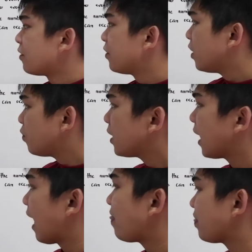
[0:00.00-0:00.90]
If he
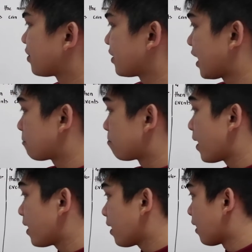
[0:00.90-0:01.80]
will enter at
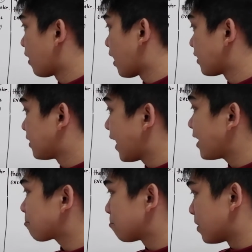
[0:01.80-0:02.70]

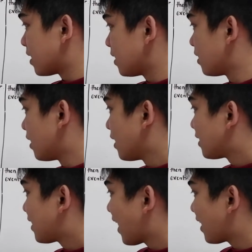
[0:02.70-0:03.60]
gate B,
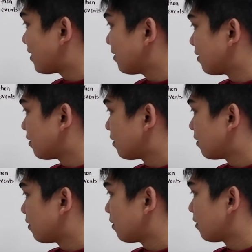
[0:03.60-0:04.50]
then
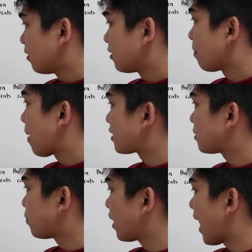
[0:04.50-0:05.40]
the
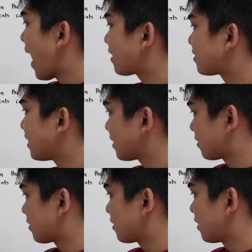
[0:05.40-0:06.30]
basketball
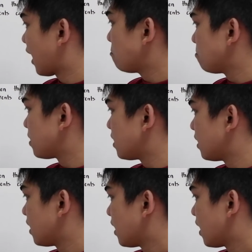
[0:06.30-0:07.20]
exits can
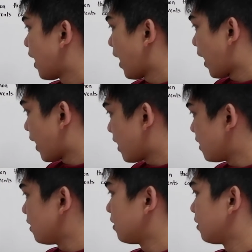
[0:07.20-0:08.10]
be
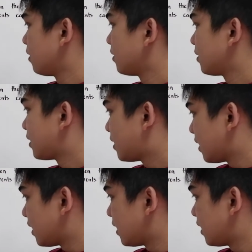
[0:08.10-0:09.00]
A,
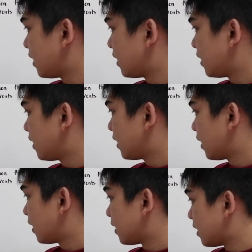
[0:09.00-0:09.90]
C,
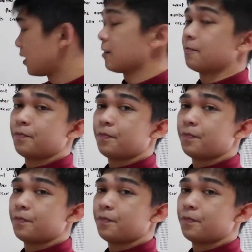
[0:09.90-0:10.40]
D.